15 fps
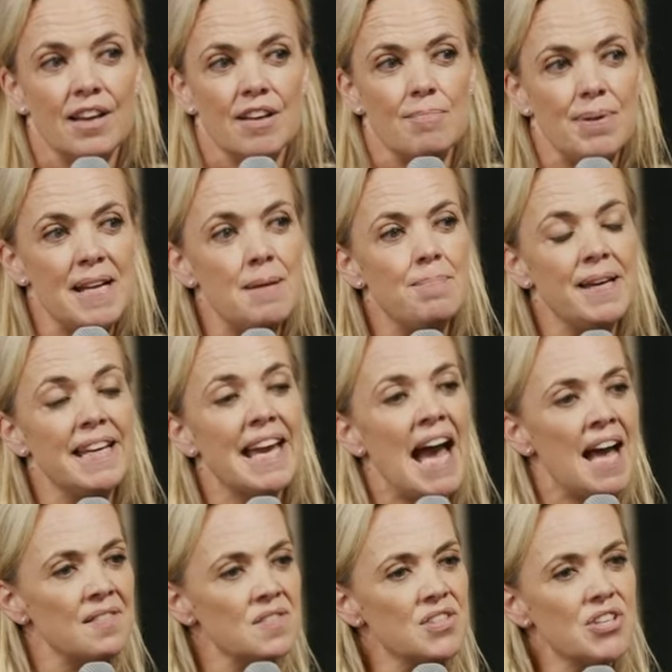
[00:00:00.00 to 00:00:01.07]
But he
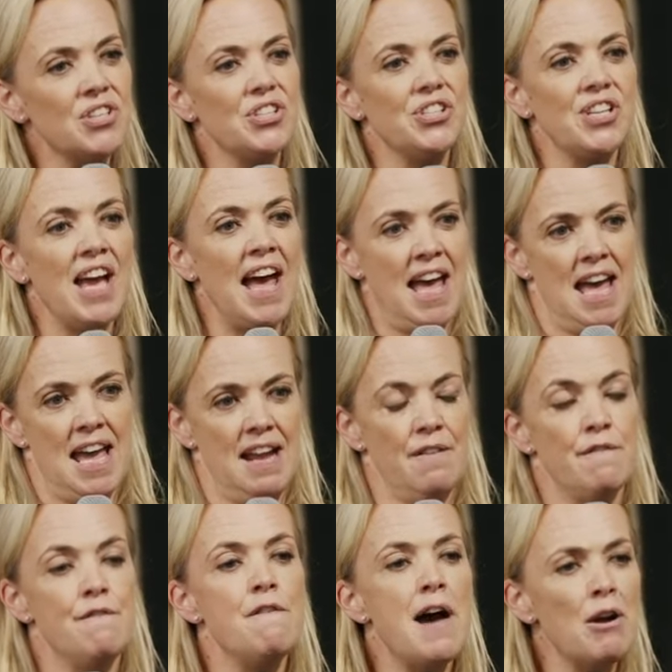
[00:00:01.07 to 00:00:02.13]
began to share in
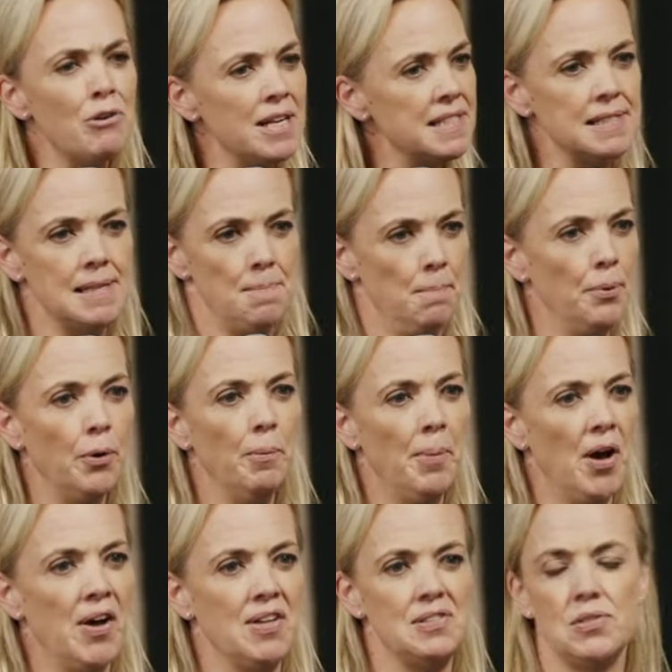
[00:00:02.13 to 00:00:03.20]
very simple
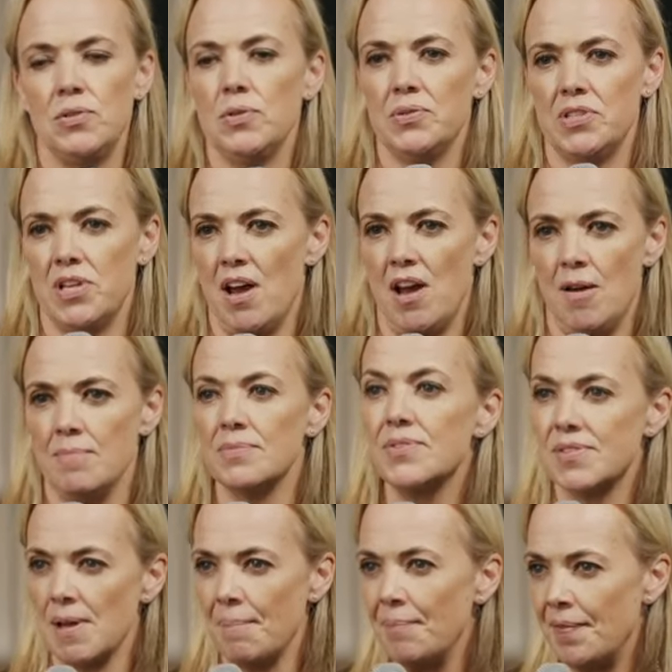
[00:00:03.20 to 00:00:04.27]
personal terms
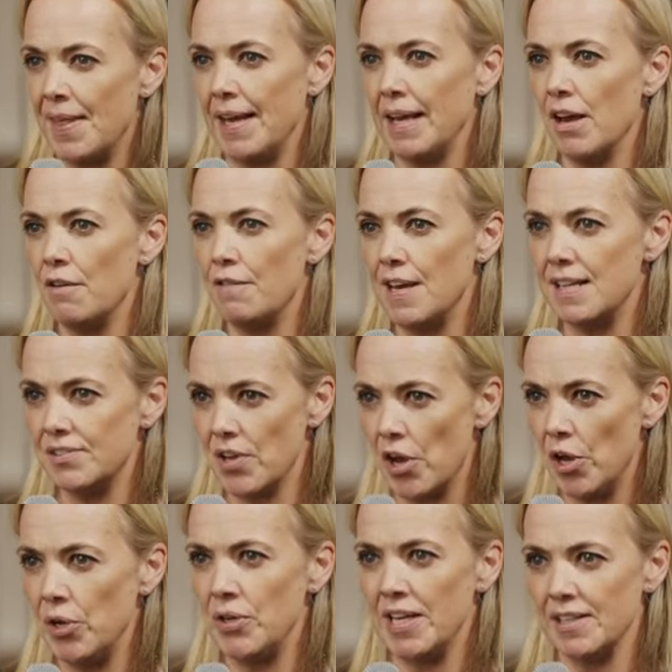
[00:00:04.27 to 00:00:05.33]
something of his
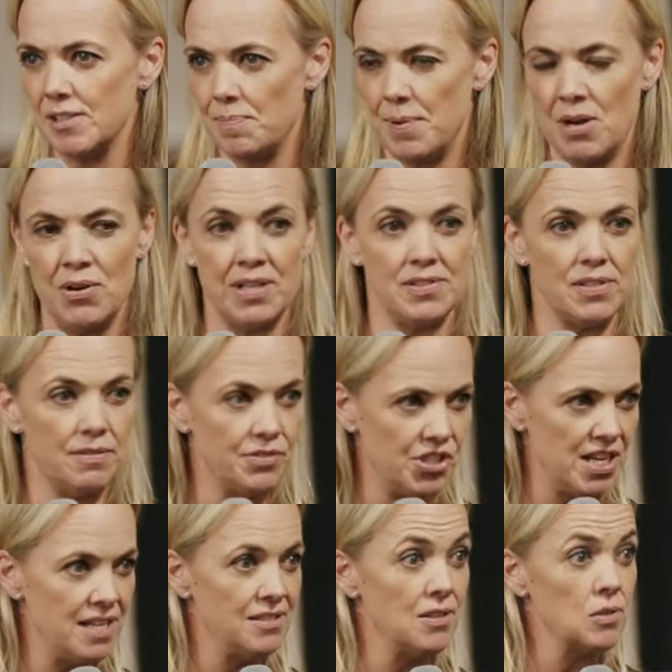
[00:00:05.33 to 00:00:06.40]
own experience of
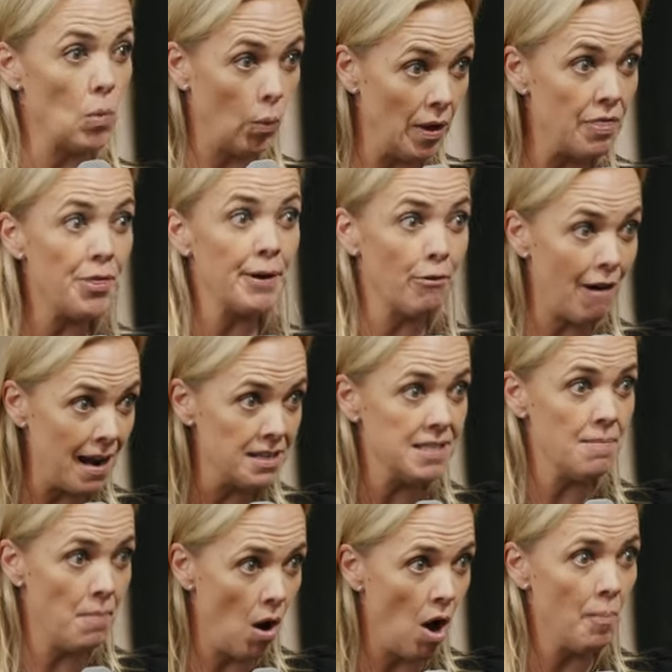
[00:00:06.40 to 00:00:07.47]
Jesus with the grand
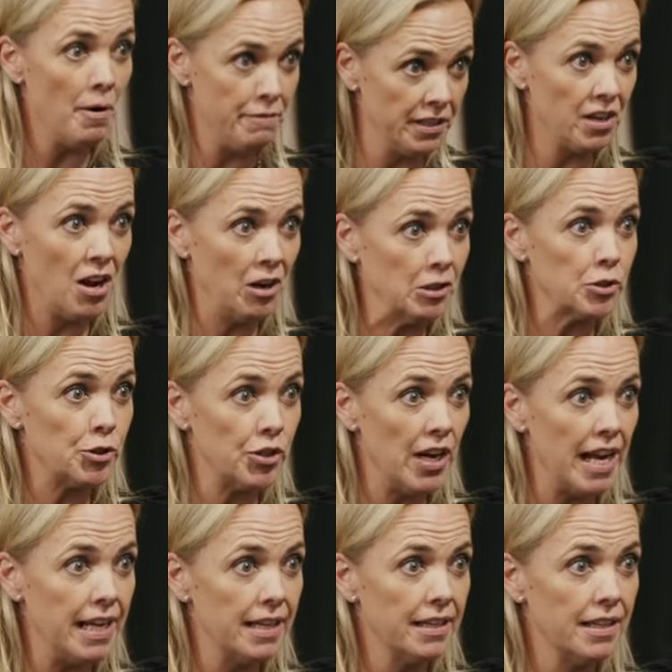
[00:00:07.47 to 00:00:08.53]
imam of a country.